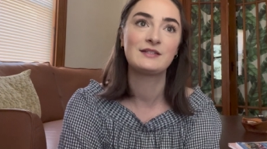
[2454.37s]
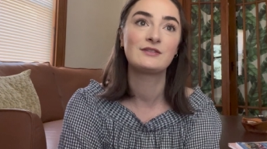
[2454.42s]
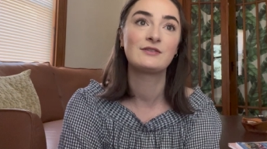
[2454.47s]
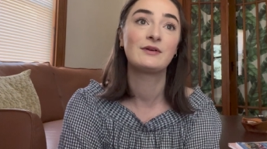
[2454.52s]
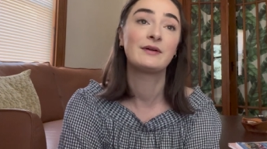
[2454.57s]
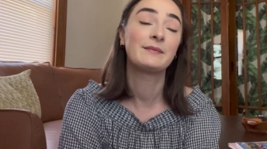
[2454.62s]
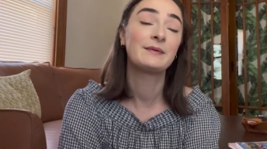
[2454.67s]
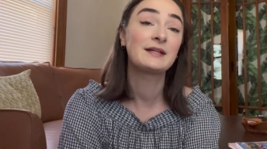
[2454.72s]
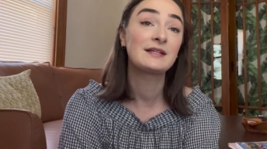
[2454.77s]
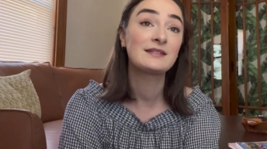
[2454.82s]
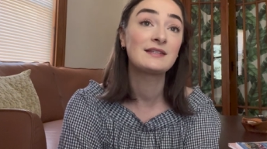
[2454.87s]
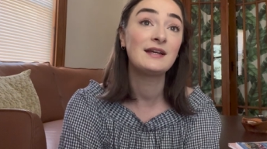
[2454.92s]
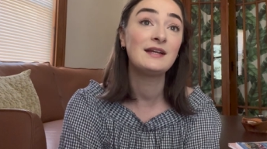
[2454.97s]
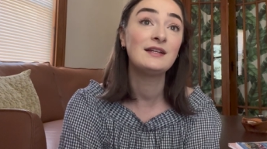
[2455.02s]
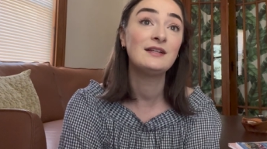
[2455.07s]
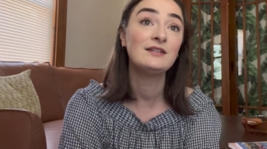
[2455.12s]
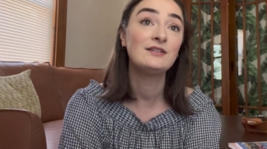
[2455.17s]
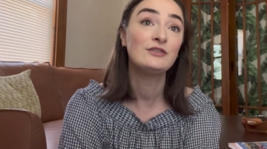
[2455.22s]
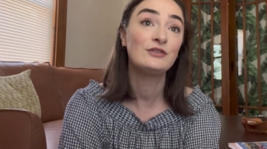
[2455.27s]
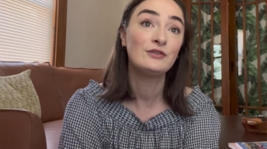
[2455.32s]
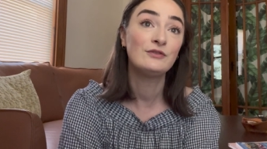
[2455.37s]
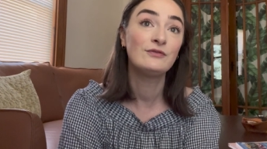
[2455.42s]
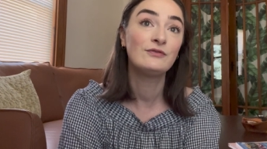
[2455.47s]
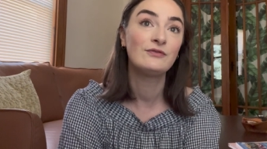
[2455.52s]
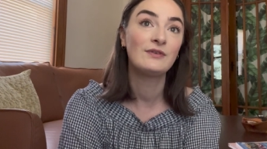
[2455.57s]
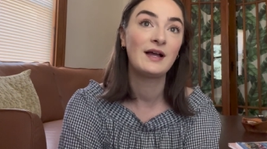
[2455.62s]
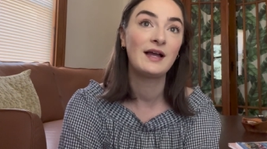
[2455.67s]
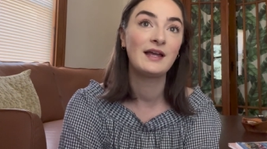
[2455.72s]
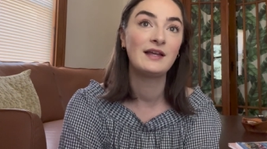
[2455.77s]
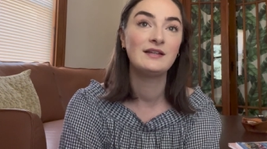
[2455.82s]
So I'm excited to
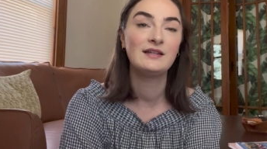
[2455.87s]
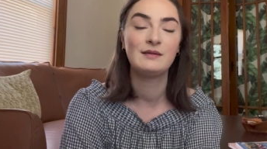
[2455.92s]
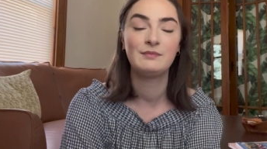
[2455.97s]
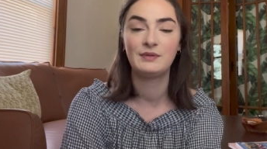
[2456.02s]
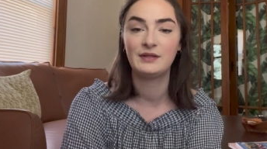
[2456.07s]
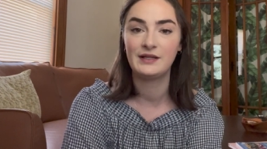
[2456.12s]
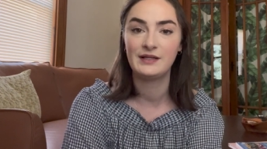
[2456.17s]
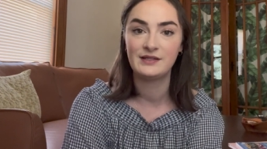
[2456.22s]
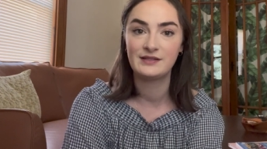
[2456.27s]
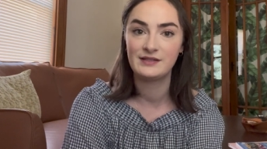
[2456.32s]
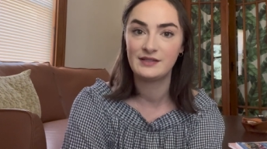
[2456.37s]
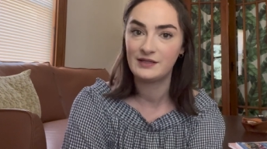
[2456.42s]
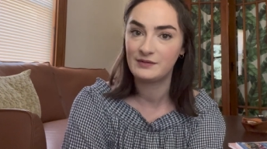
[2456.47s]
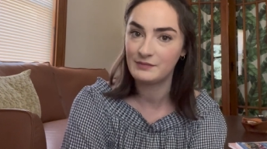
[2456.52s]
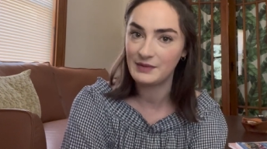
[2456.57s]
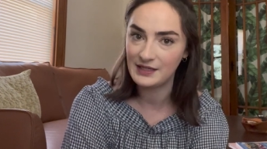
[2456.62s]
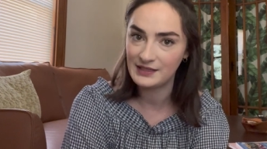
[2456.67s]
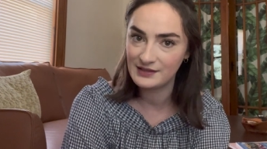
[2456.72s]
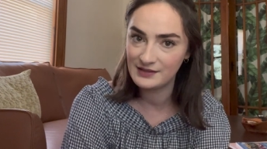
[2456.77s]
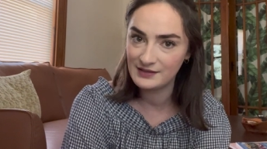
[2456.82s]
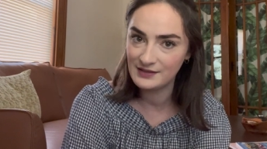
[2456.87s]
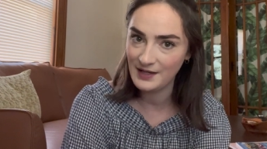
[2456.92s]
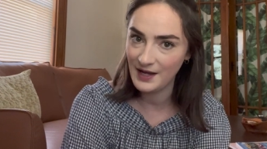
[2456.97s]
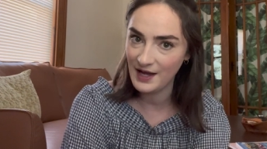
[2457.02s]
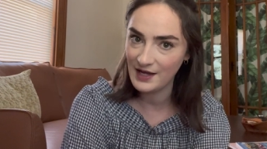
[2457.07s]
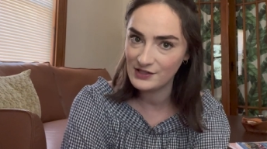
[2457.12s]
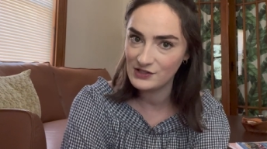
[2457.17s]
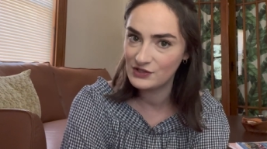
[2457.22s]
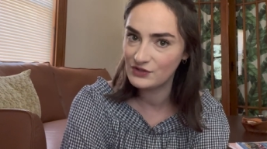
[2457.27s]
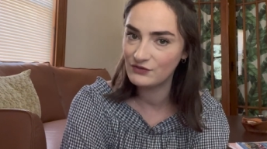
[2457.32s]
find a place in my
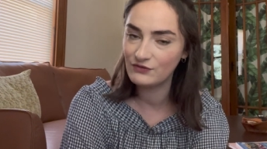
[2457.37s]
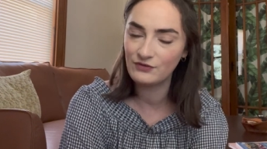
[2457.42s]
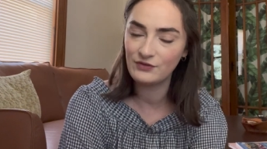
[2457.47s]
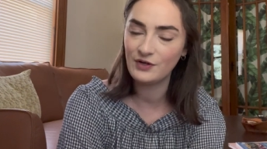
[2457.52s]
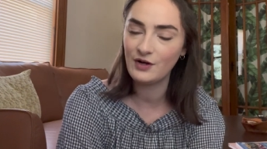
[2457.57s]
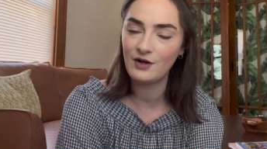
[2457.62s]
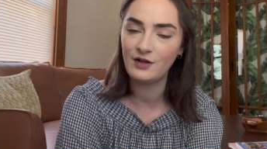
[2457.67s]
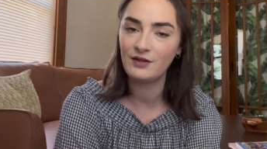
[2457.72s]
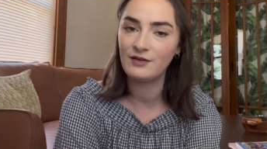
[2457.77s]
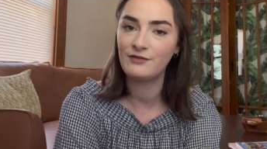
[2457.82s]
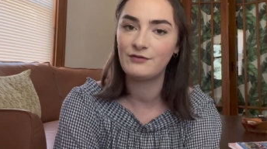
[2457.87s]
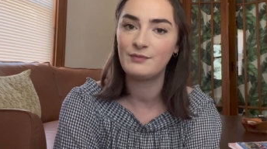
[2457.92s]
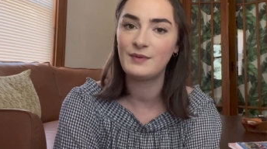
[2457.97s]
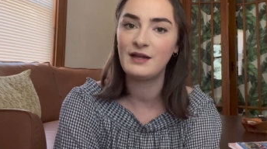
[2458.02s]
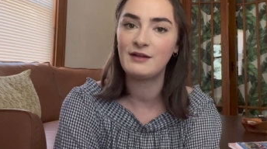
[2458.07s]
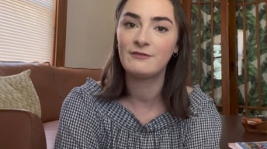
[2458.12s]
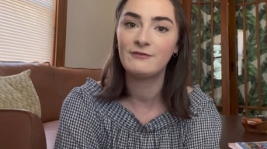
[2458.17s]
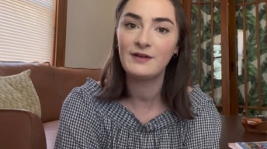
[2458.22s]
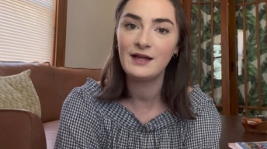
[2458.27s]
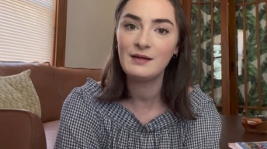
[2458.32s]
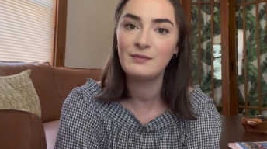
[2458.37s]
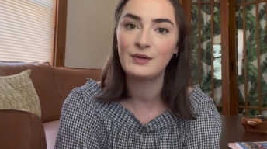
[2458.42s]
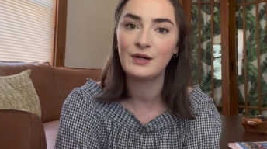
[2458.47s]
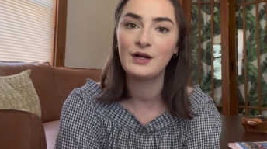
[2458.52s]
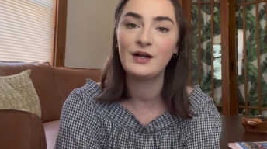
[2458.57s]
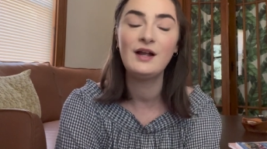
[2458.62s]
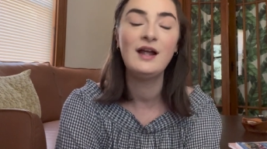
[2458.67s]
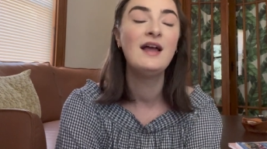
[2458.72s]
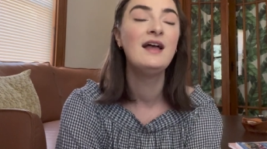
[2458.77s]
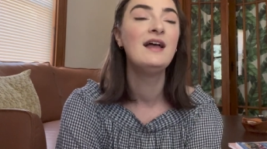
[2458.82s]
stash for all of my fiber